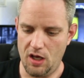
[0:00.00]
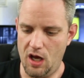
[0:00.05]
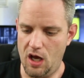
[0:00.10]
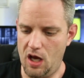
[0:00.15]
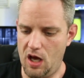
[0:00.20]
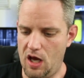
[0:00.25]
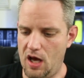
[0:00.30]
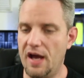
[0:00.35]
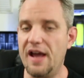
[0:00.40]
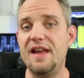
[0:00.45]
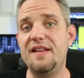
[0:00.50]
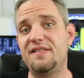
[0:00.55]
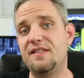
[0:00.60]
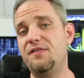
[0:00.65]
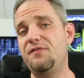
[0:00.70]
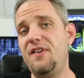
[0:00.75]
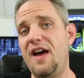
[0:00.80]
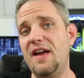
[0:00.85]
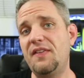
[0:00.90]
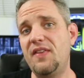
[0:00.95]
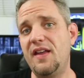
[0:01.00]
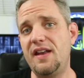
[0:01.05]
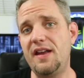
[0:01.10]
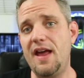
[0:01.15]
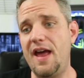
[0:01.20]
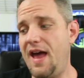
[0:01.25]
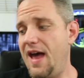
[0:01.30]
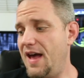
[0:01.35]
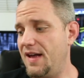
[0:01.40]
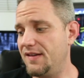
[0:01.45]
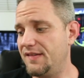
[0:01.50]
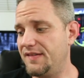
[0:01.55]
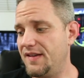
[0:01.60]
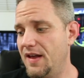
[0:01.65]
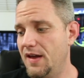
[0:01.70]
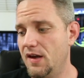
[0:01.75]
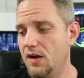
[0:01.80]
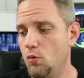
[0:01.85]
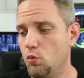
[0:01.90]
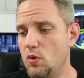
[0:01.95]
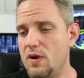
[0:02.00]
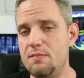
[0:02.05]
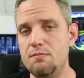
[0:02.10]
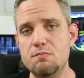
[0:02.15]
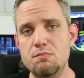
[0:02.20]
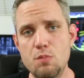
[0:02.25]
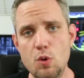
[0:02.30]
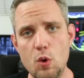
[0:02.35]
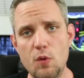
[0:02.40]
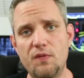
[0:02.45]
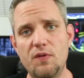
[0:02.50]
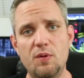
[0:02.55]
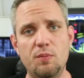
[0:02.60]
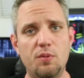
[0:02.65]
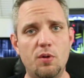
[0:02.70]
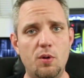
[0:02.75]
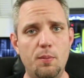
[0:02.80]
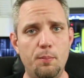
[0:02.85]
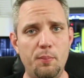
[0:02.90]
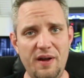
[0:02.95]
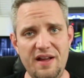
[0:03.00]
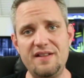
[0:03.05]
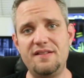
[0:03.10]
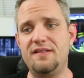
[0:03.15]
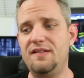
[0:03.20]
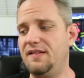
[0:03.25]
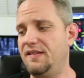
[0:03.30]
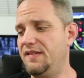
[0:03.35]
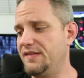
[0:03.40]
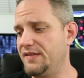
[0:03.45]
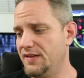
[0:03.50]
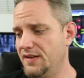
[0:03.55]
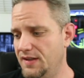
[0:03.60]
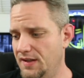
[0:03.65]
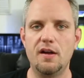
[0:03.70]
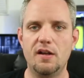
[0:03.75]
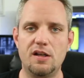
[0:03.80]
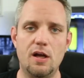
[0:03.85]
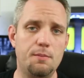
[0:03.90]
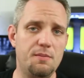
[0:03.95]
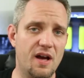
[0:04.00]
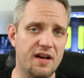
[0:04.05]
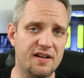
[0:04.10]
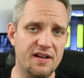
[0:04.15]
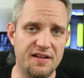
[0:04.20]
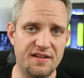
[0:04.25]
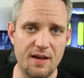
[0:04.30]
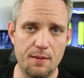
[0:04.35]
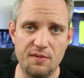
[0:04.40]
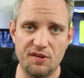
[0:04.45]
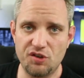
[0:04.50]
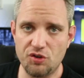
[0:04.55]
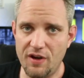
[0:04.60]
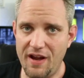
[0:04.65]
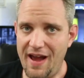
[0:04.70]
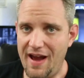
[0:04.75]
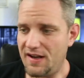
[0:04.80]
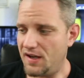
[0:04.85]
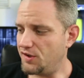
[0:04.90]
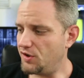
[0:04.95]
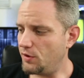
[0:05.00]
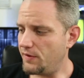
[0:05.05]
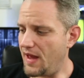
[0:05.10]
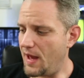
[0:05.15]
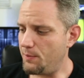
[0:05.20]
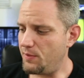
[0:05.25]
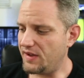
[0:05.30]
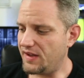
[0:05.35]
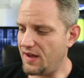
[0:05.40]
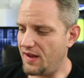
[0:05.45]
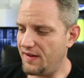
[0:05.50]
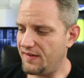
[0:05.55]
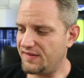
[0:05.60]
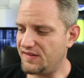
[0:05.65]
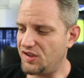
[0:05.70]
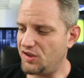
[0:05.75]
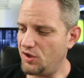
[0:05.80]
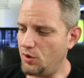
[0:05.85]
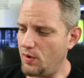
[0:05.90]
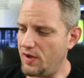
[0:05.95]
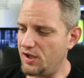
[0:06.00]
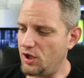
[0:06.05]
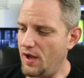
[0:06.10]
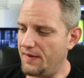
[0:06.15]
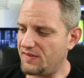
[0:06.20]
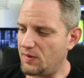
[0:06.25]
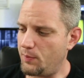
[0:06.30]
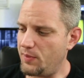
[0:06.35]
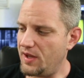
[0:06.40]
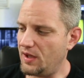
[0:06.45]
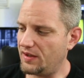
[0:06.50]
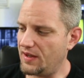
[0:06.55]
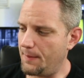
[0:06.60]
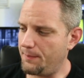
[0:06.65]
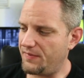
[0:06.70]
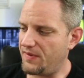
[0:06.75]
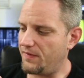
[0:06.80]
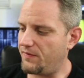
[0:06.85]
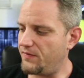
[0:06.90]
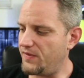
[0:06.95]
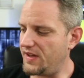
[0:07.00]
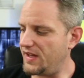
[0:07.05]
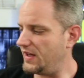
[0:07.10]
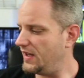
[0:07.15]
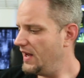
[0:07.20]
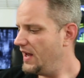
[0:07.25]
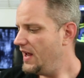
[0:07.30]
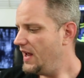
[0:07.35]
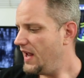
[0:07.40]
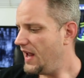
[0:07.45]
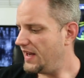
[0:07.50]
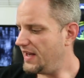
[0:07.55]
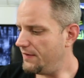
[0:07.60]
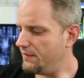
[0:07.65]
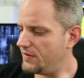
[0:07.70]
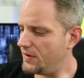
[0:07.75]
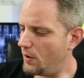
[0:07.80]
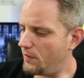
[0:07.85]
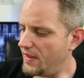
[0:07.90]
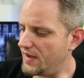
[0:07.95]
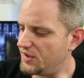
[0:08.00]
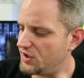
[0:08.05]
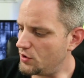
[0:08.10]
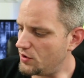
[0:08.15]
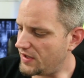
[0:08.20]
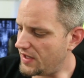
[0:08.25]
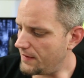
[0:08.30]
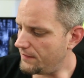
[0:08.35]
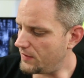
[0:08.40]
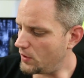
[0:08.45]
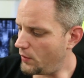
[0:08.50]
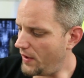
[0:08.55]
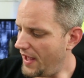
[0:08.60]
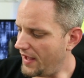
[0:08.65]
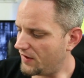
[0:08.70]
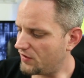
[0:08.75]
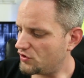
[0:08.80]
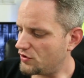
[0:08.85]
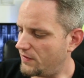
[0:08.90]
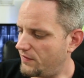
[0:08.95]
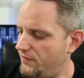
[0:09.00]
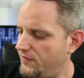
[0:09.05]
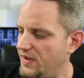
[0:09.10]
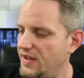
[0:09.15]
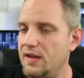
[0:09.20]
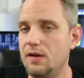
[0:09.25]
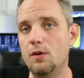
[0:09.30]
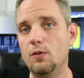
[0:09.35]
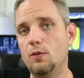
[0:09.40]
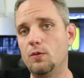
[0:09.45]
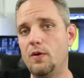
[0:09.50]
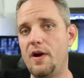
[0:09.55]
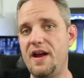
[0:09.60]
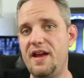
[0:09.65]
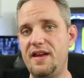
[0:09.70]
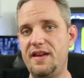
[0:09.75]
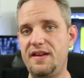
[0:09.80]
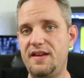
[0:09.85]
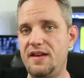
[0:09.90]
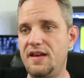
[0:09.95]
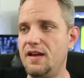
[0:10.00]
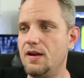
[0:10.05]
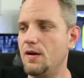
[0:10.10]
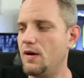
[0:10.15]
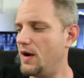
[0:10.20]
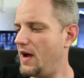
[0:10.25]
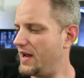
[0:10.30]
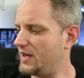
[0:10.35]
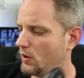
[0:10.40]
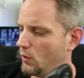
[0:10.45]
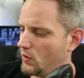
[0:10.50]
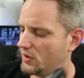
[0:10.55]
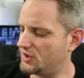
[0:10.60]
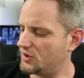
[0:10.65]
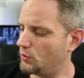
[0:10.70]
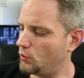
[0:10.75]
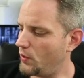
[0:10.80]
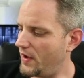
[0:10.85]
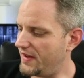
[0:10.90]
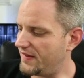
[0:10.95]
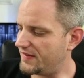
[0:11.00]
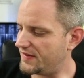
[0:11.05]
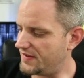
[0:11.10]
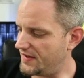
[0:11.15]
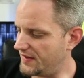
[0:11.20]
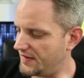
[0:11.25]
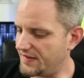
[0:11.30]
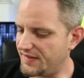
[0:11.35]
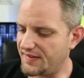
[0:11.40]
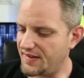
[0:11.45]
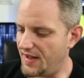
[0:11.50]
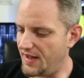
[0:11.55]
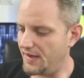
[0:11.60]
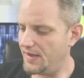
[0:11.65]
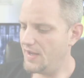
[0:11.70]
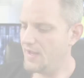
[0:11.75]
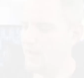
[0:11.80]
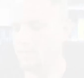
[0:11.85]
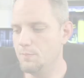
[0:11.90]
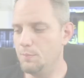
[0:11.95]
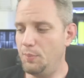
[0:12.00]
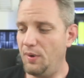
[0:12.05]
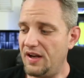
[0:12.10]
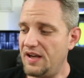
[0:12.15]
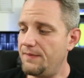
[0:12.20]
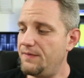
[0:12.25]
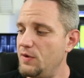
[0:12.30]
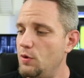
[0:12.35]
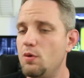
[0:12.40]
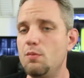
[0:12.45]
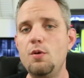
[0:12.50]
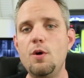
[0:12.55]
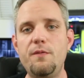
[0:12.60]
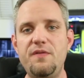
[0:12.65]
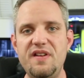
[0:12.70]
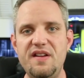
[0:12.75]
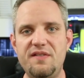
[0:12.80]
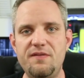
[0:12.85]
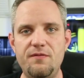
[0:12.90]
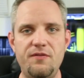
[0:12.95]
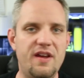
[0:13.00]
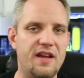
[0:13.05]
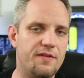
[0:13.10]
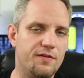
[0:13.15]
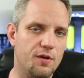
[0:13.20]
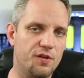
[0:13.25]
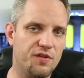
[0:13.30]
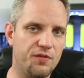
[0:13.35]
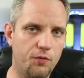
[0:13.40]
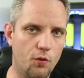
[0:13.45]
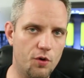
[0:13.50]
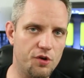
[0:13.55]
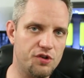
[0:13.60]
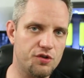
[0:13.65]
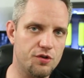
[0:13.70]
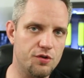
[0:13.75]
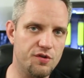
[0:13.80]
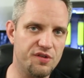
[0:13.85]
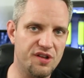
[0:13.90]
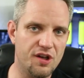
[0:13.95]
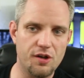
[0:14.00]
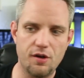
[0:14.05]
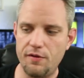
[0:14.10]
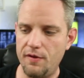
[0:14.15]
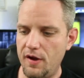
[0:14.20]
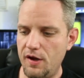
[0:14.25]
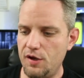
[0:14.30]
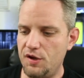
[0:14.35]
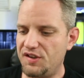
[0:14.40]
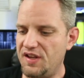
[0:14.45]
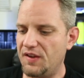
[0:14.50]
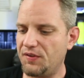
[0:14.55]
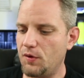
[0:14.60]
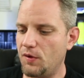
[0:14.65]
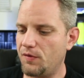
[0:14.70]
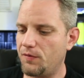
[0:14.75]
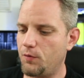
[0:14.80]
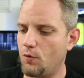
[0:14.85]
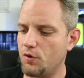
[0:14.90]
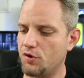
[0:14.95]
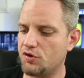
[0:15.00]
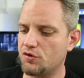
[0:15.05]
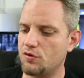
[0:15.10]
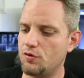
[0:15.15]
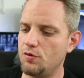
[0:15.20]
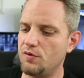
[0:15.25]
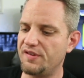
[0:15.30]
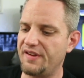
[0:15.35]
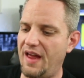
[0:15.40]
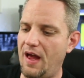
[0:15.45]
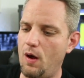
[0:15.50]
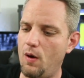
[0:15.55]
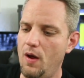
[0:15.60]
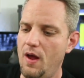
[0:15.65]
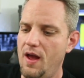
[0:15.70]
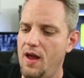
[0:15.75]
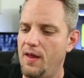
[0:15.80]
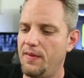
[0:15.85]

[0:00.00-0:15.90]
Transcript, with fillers: uh, is the fact that it has removable buttons. Now, I'm not going to demonstrate how to do that because to do it, you have to peel up the feet. And even though they do give you extra feet right here, I don't want to waste this set. But if you remove these feet, there's four screws under there. You take those four screws out,